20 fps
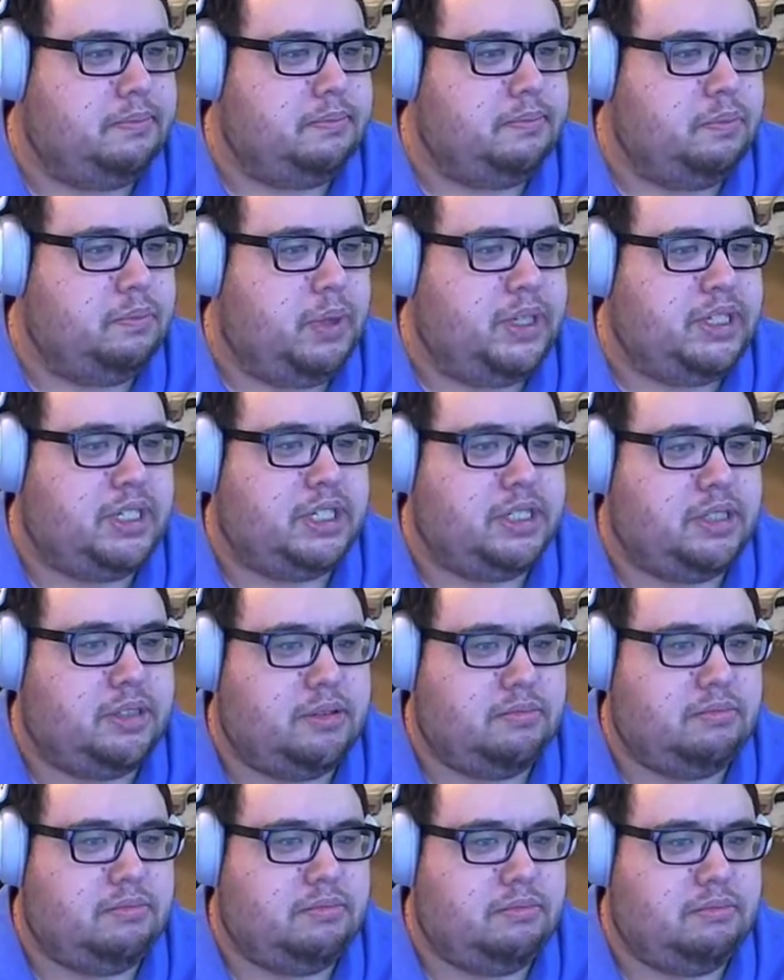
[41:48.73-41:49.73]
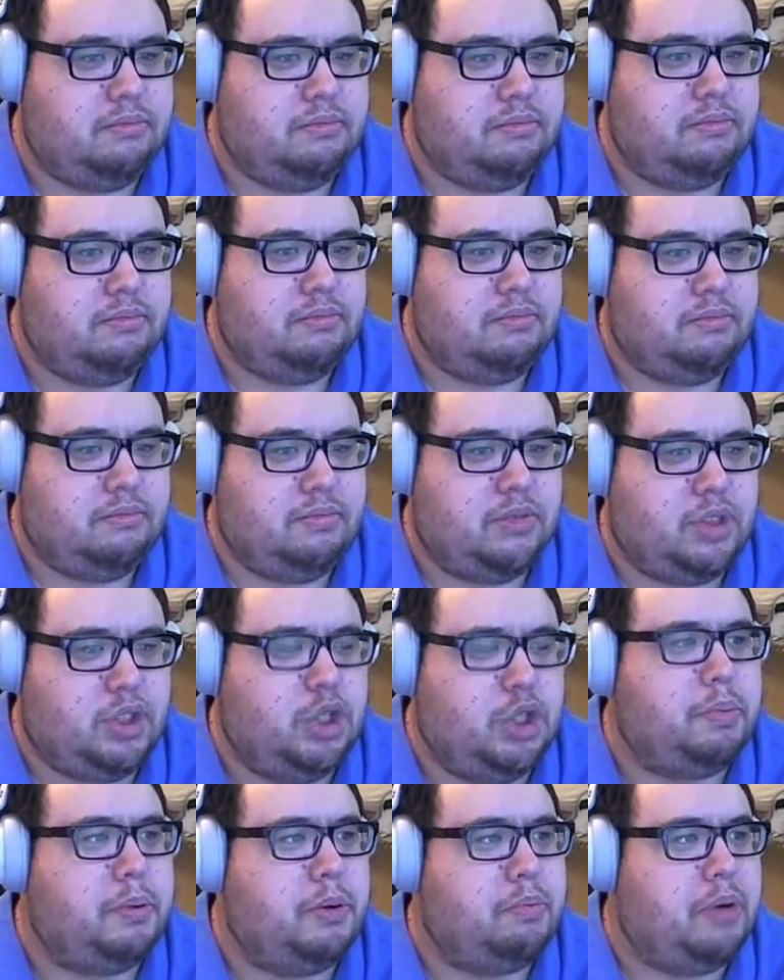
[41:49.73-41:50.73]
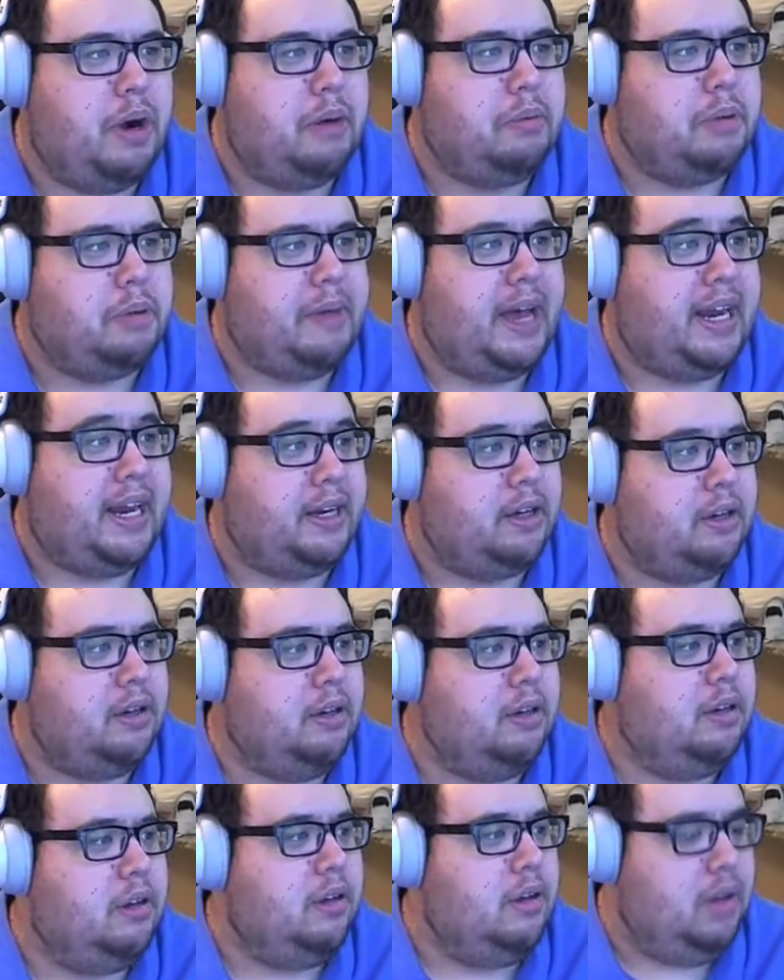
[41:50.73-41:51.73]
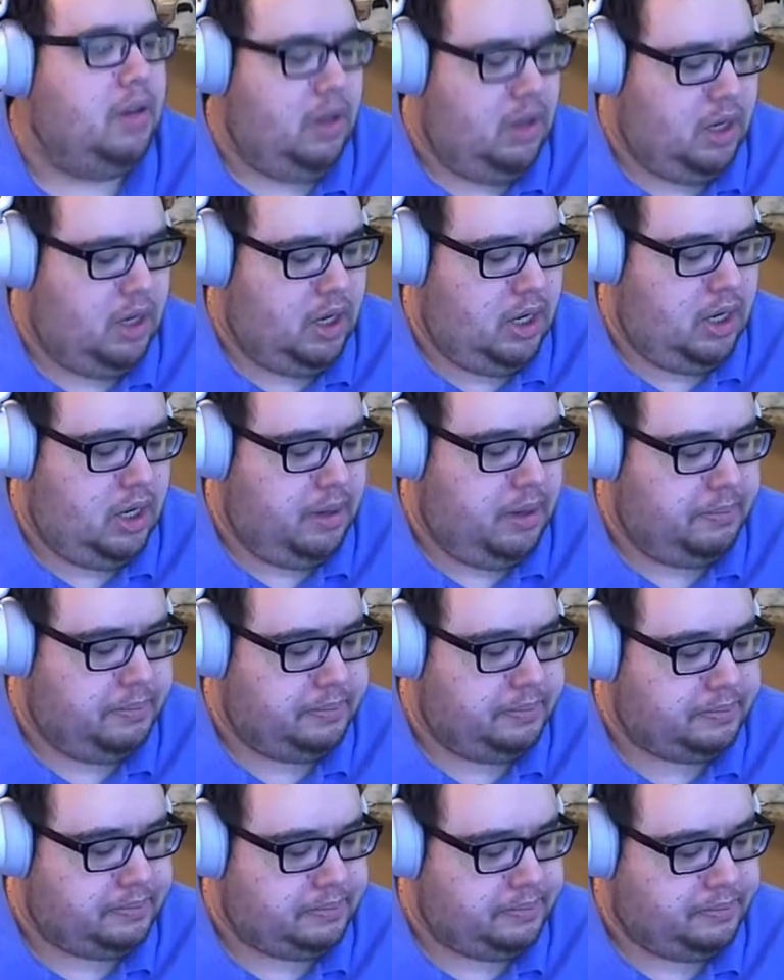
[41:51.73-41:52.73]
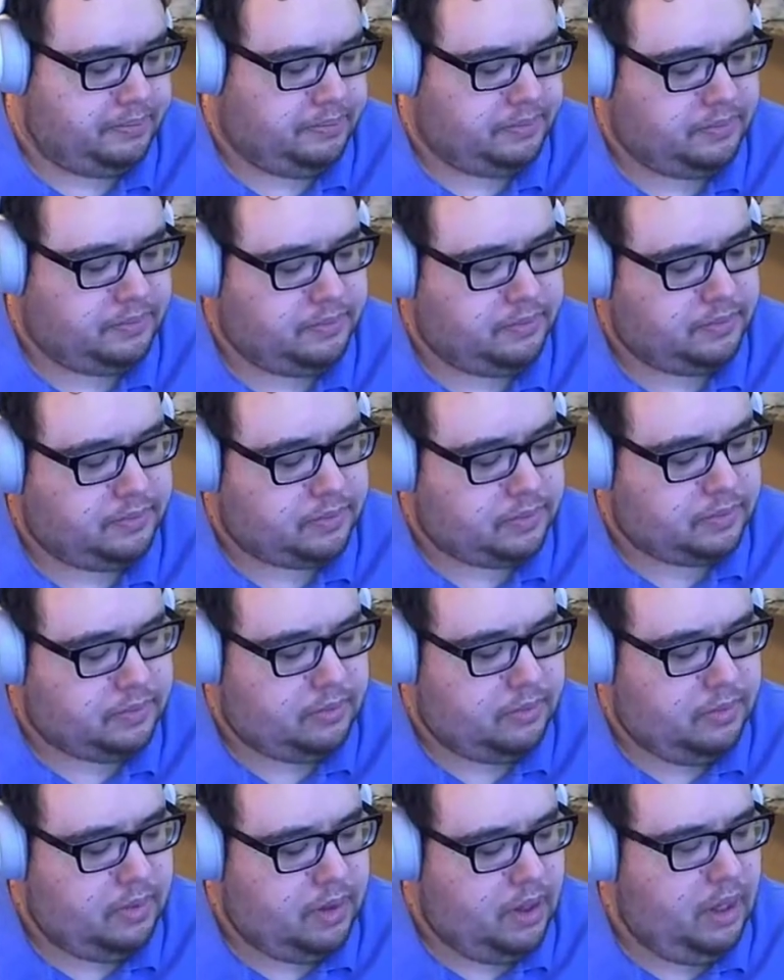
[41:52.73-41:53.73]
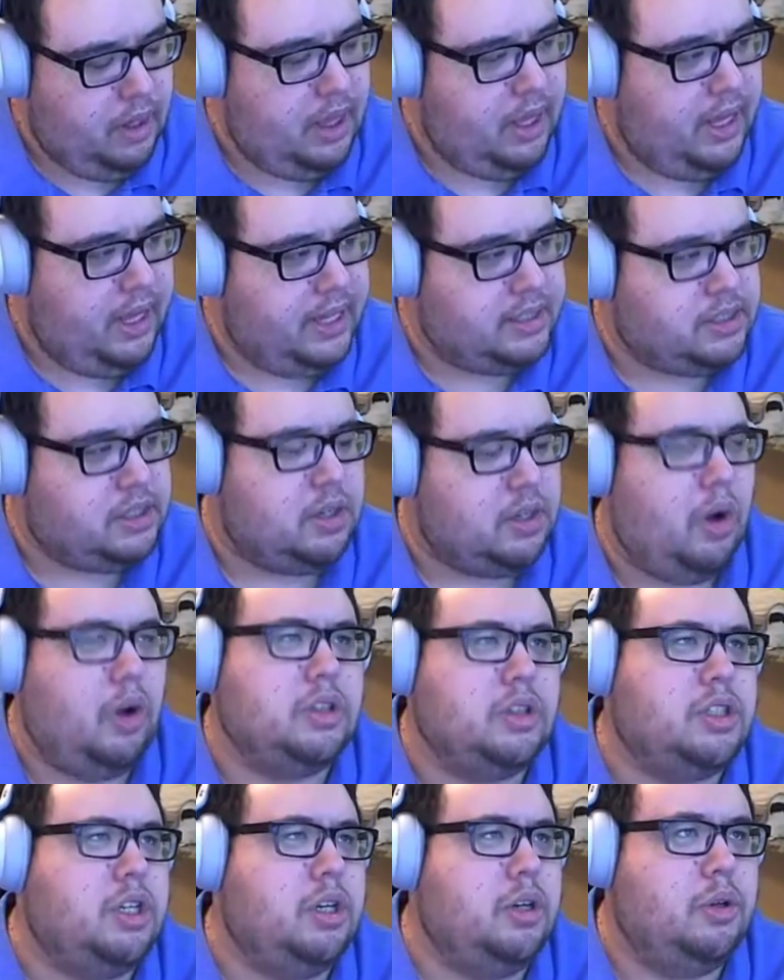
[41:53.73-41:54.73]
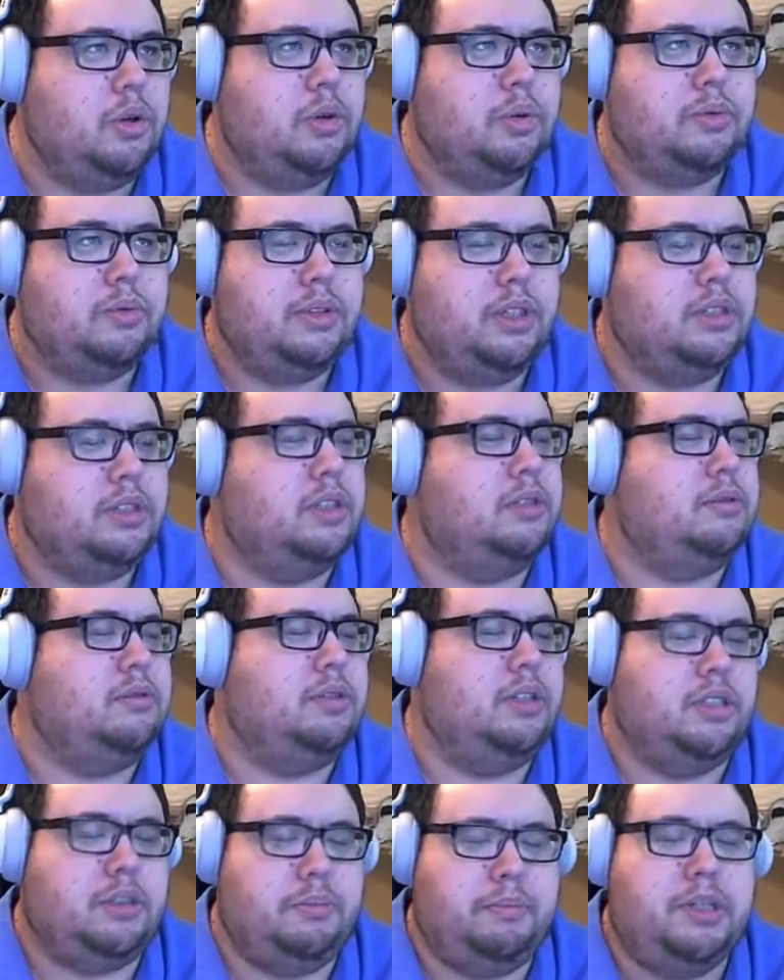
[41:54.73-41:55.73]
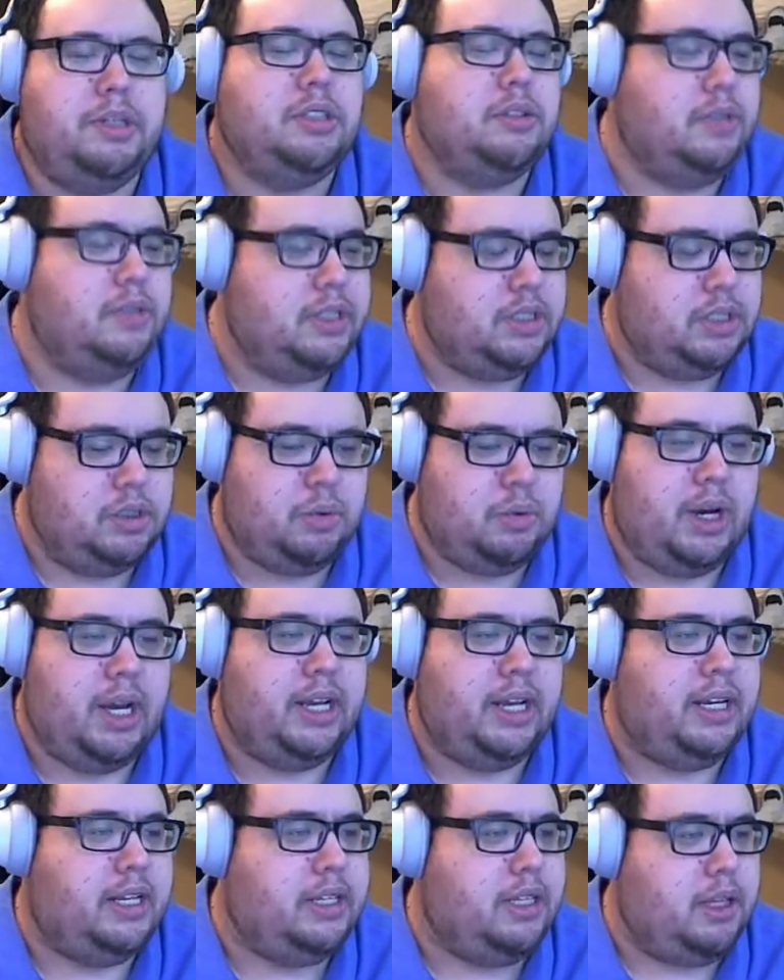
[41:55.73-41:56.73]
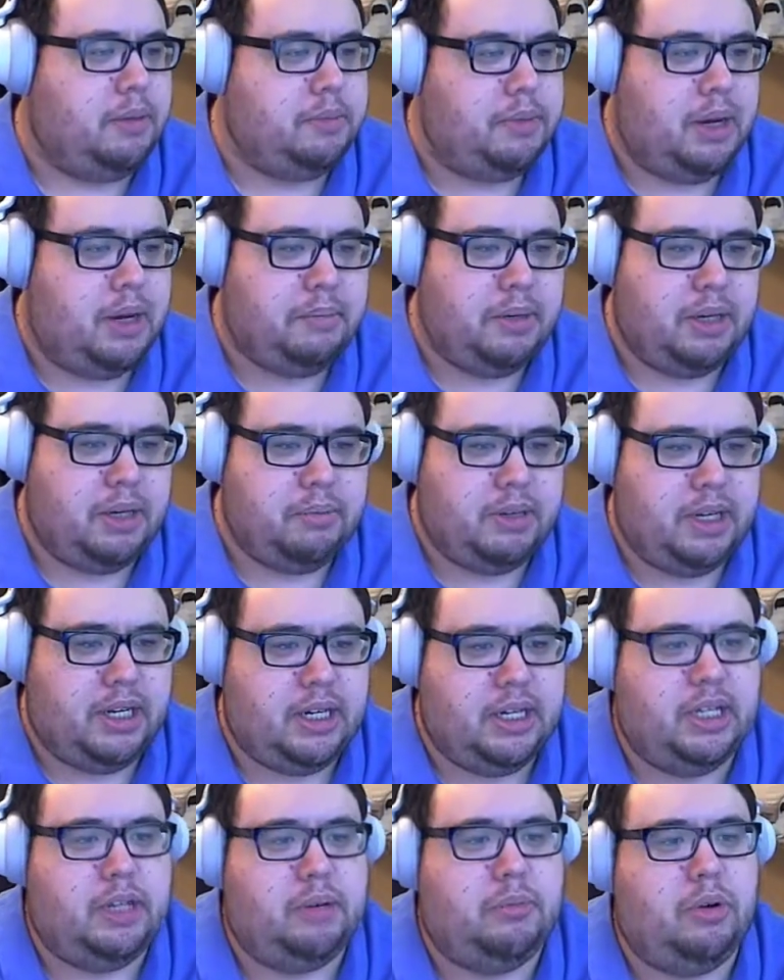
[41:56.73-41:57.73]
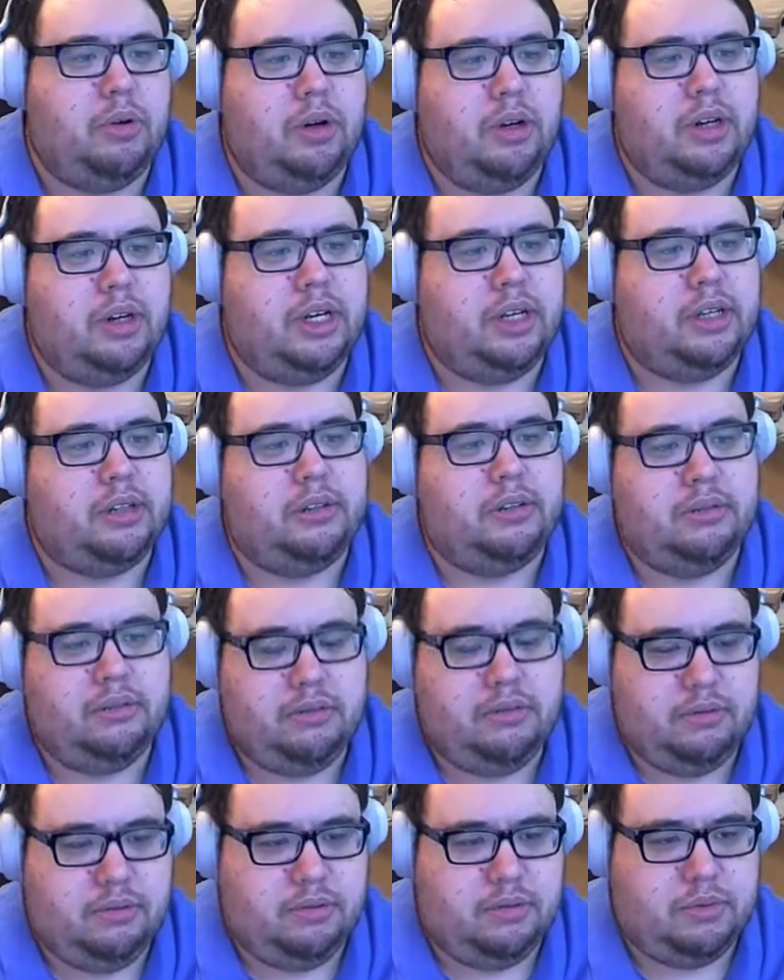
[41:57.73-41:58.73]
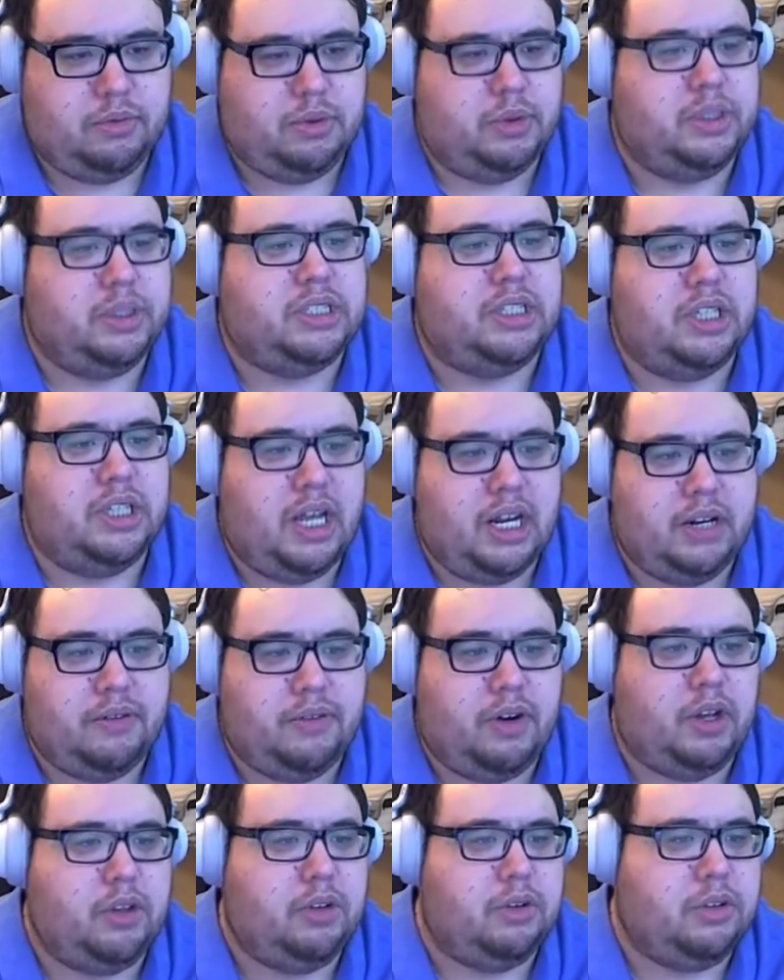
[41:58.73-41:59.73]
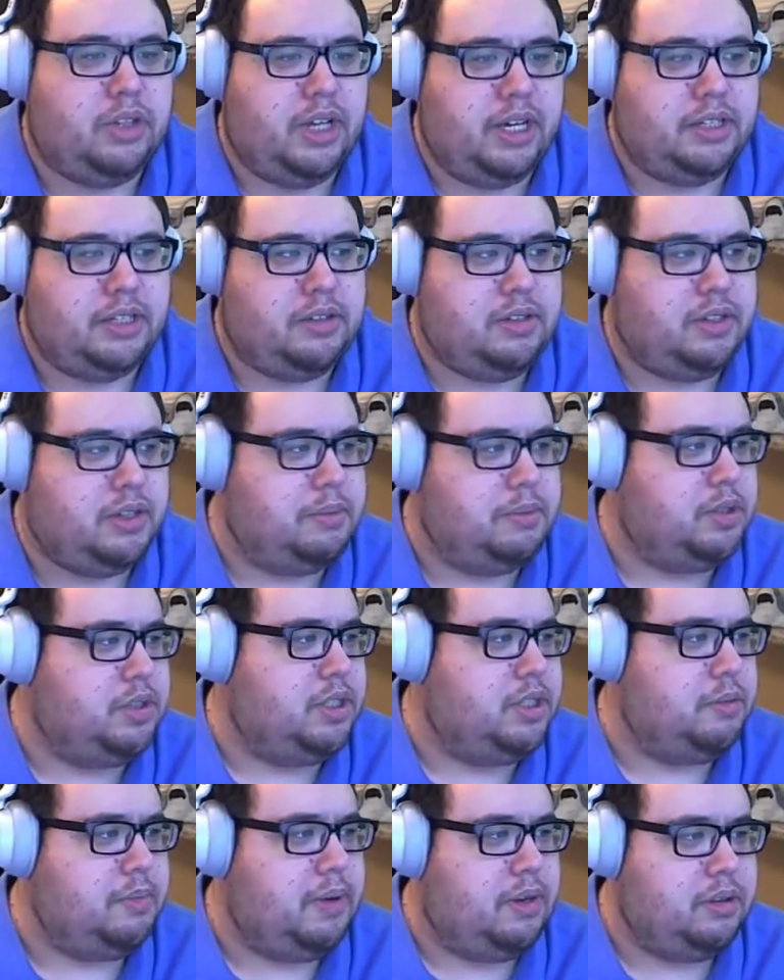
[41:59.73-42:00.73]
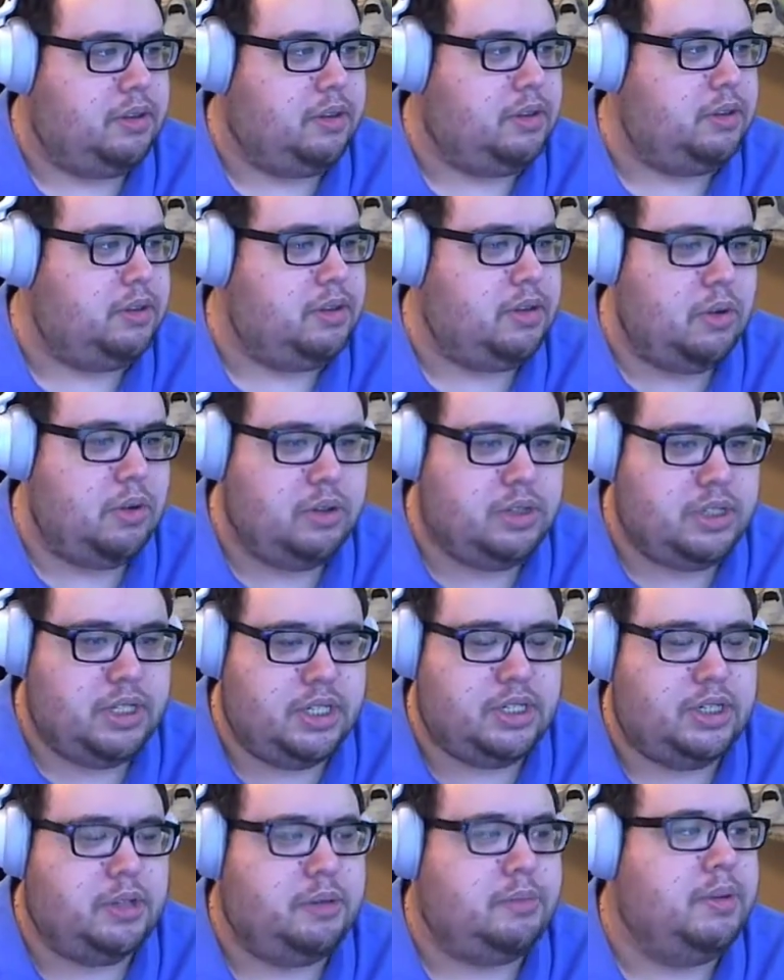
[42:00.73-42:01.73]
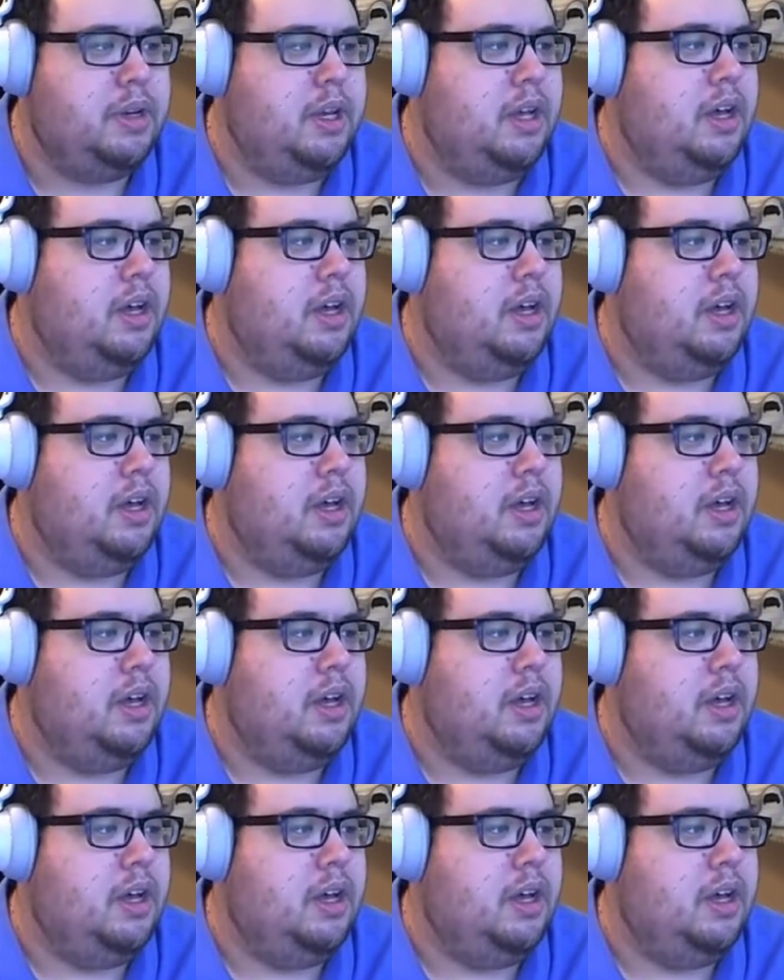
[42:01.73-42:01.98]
which is super problematic. Um, it's also there's a bunch of reasons why it ended up not being a planet anymore. It ruins a lot of other nice symmetries about the solar system,